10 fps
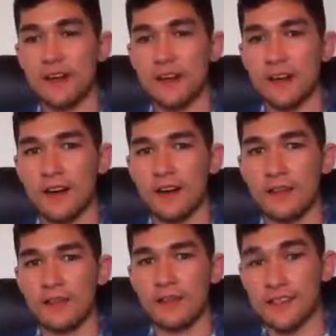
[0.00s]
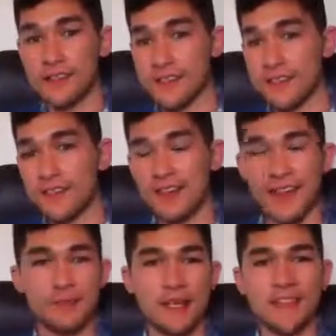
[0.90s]
if you can see it,
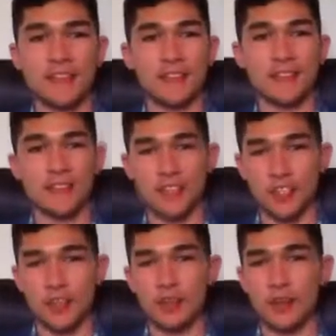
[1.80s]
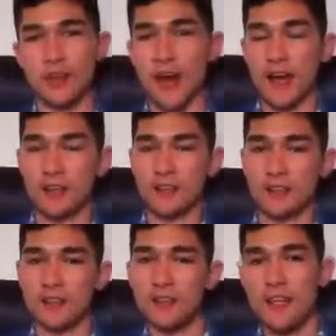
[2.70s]
and basically it shows you how
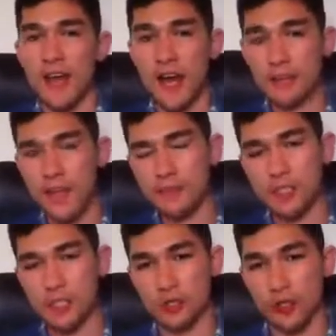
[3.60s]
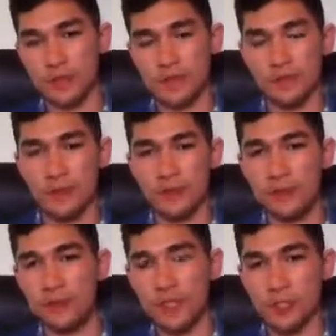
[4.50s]
to write up a script if you've never
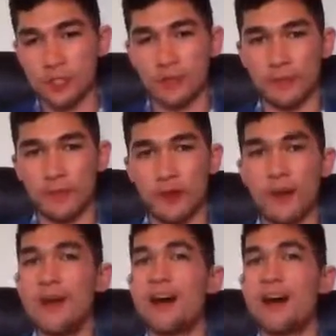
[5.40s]
written a script before.